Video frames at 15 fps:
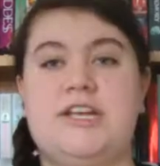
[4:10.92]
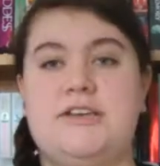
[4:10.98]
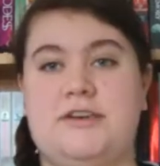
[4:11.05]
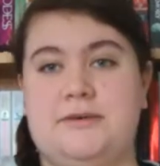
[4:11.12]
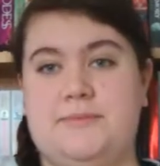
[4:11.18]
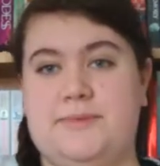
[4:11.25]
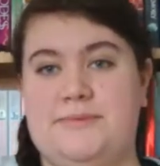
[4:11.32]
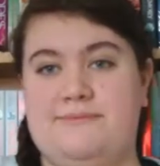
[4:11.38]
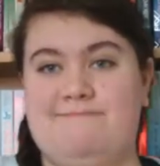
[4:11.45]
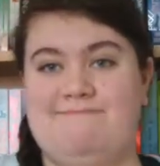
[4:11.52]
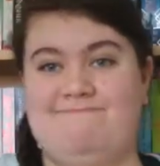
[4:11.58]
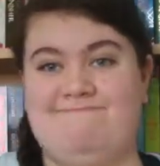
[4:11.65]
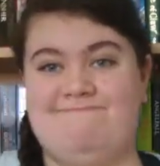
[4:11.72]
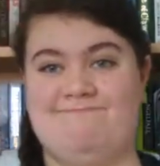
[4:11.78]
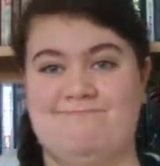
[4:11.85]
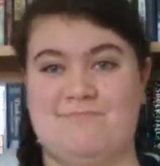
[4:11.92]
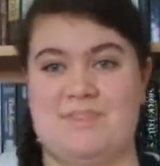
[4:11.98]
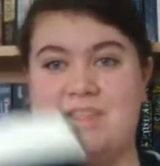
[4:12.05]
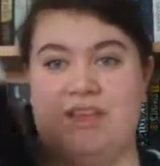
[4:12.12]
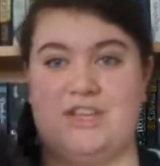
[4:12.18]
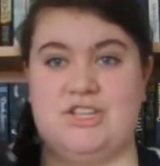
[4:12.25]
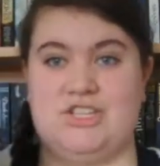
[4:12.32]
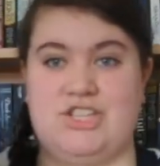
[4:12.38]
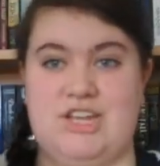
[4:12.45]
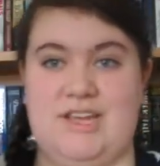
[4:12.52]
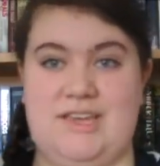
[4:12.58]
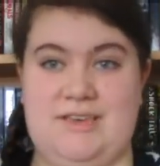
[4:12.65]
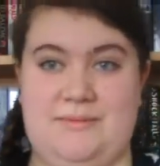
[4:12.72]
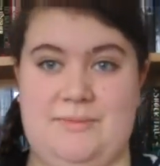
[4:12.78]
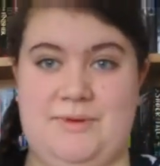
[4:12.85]
Jacob.
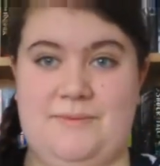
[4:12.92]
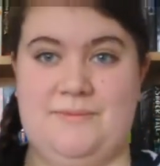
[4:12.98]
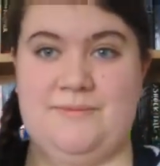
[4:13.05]
Jacob.